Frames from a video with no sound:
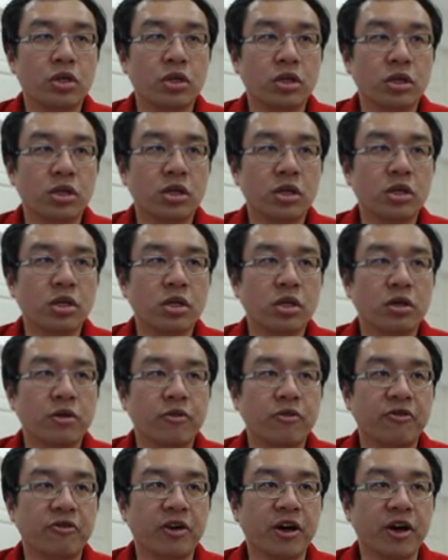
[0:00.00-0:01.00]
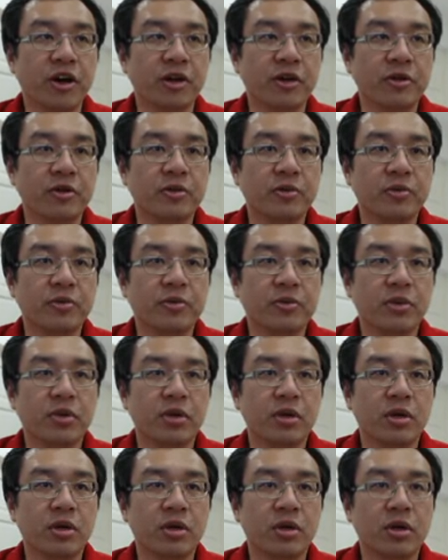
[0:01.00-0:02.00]
d5,
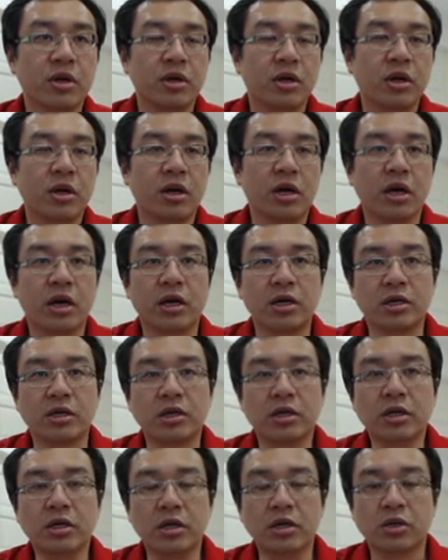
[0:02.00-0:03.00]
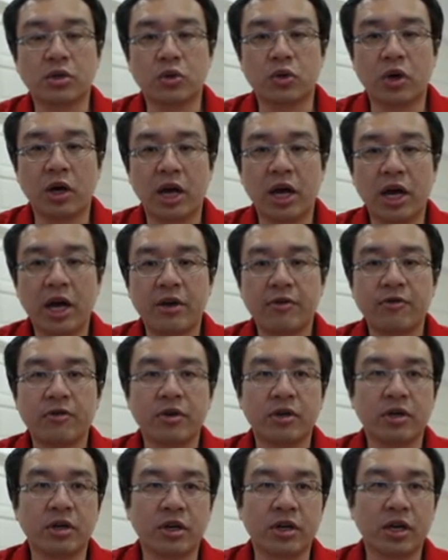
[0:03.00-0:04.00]
and here you
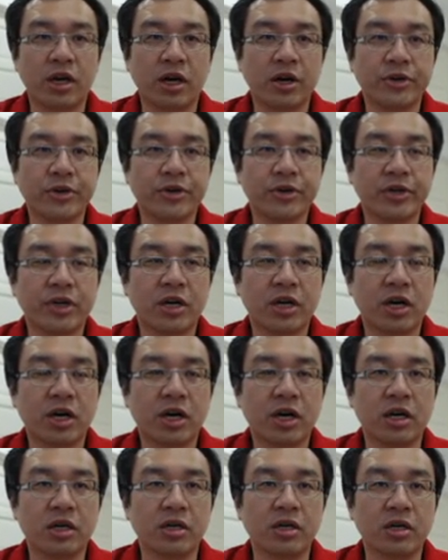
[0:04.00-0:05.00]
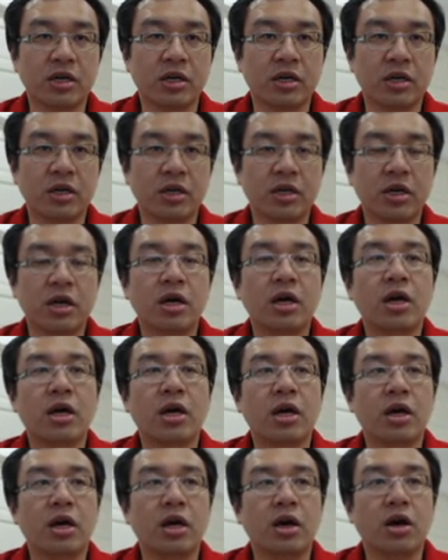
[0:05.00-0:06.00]
have the Caro-Kann
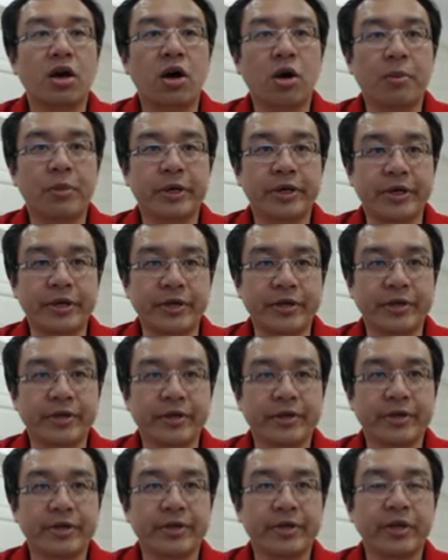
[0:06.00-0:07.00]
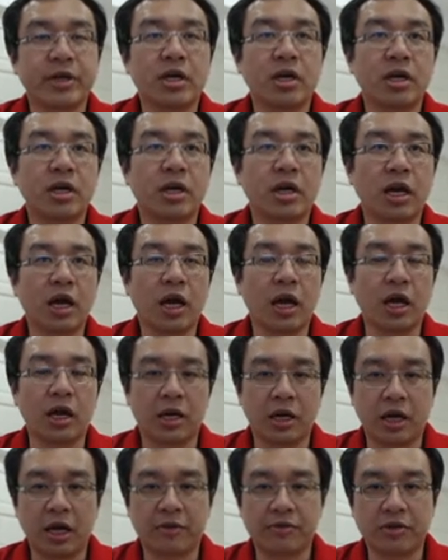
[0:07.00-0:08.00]
opening, and
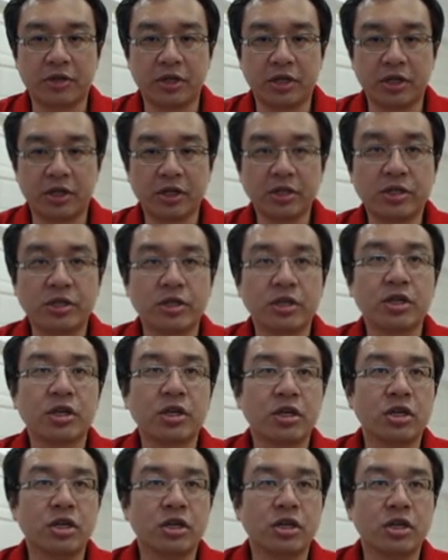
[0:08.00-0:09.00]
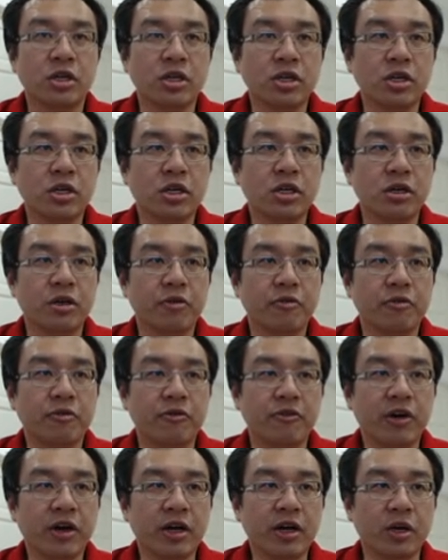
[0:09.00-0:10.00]
after this
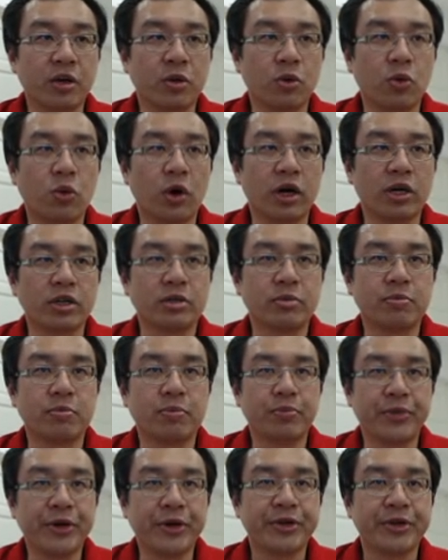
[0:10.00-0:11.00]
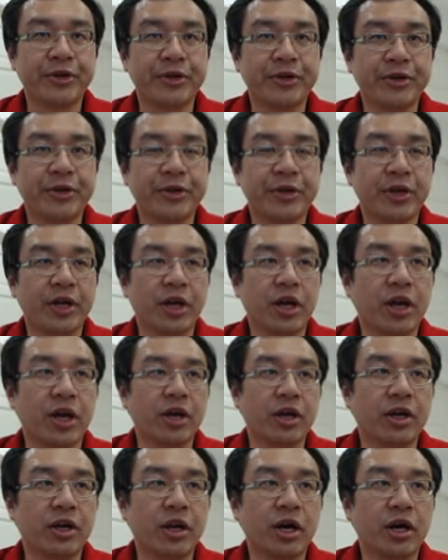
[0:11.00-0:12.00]
e5 was played,
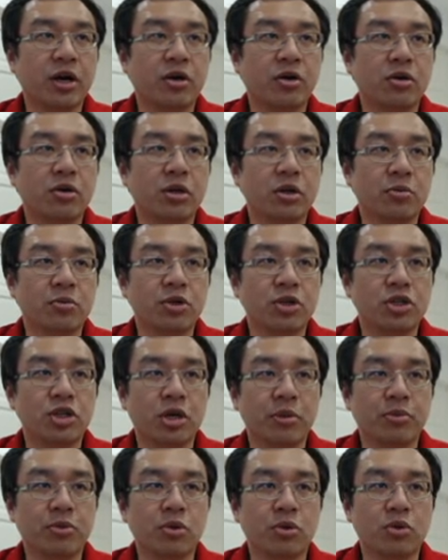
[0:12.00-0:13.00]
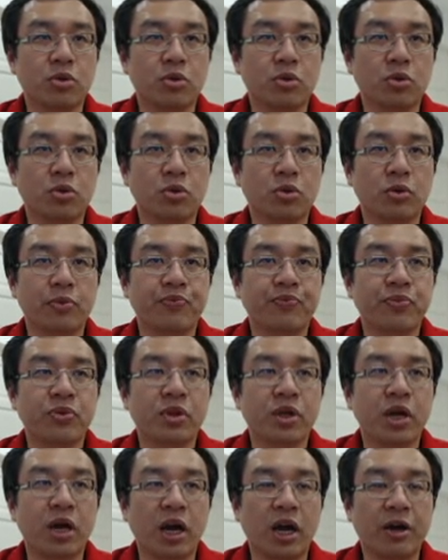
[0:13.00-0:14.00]
and now the bishop to
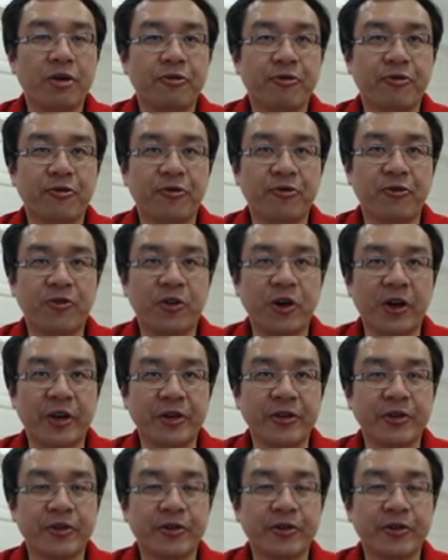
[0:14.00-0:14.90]
f5,